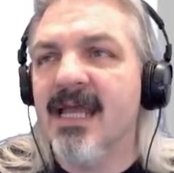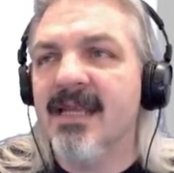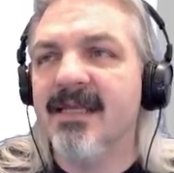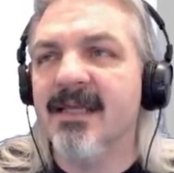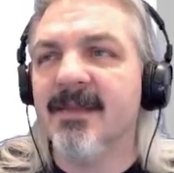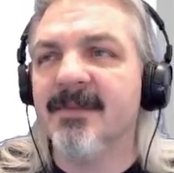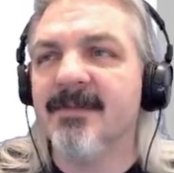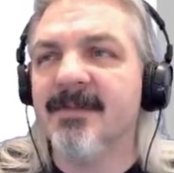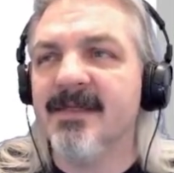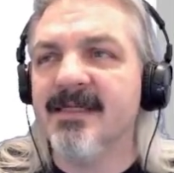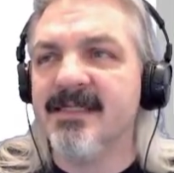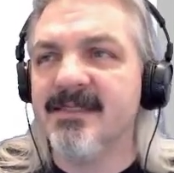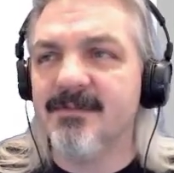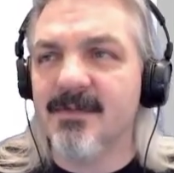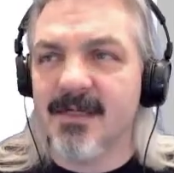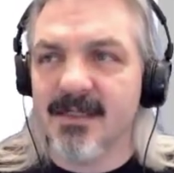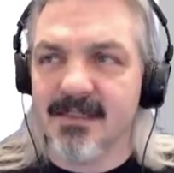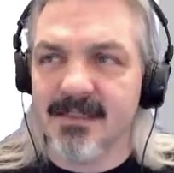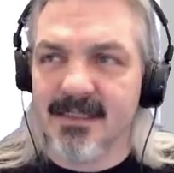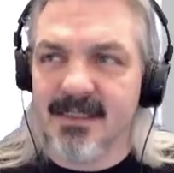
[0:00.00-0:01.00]
Now this
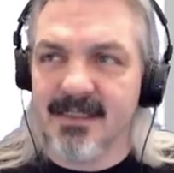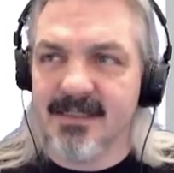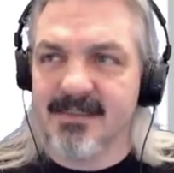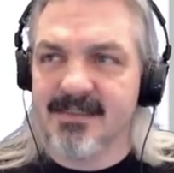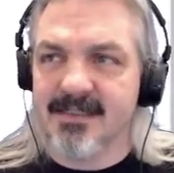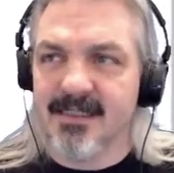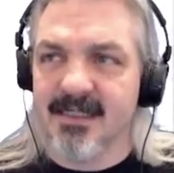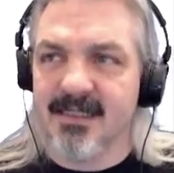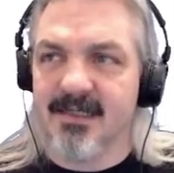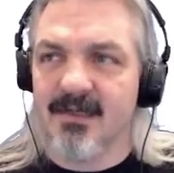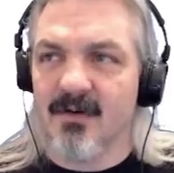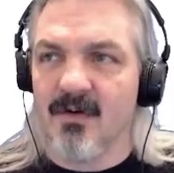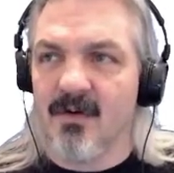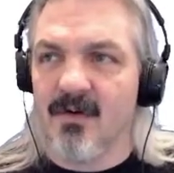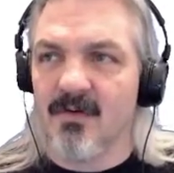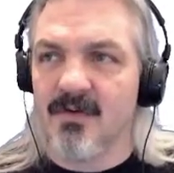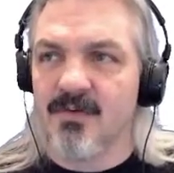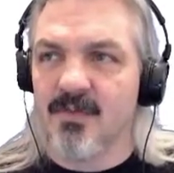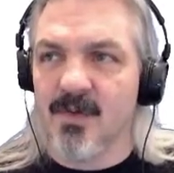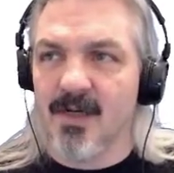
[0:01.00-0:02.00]
one is an
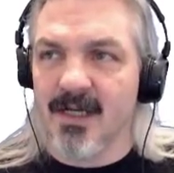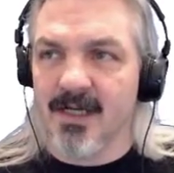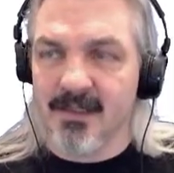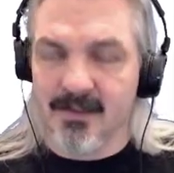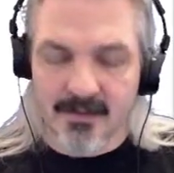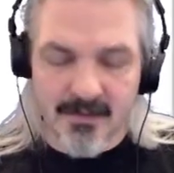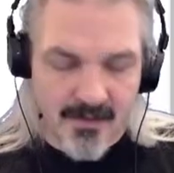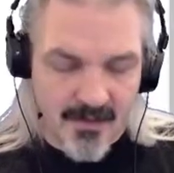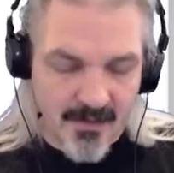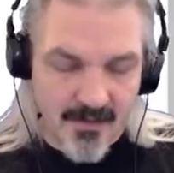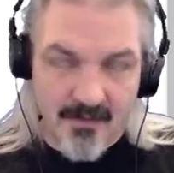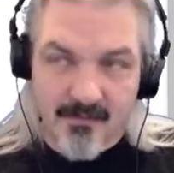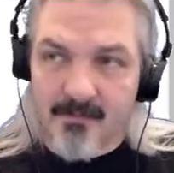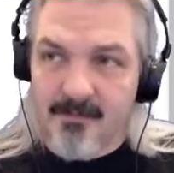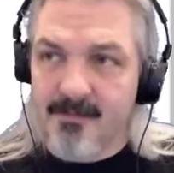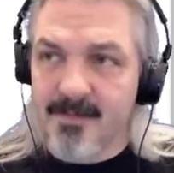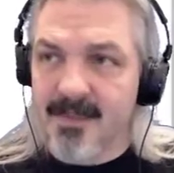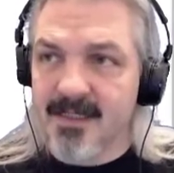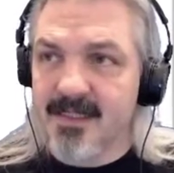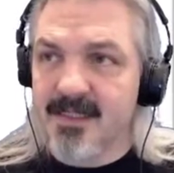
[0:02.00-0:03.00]
odd one,
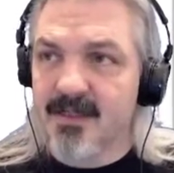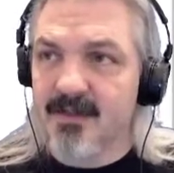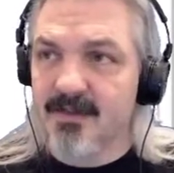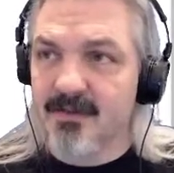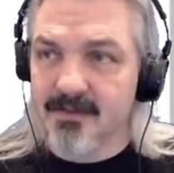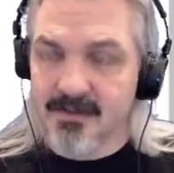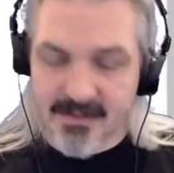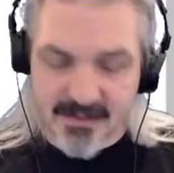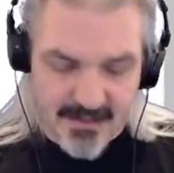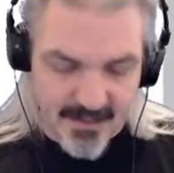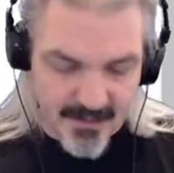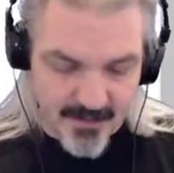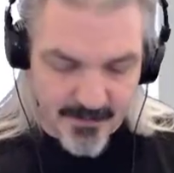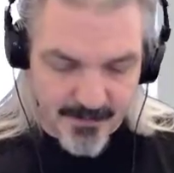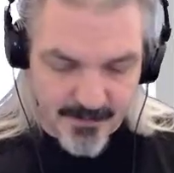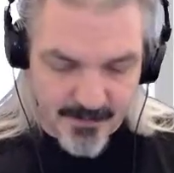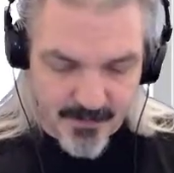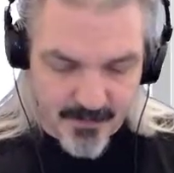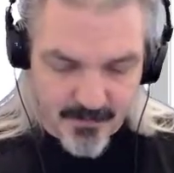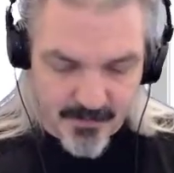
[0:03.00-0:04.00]
because if you're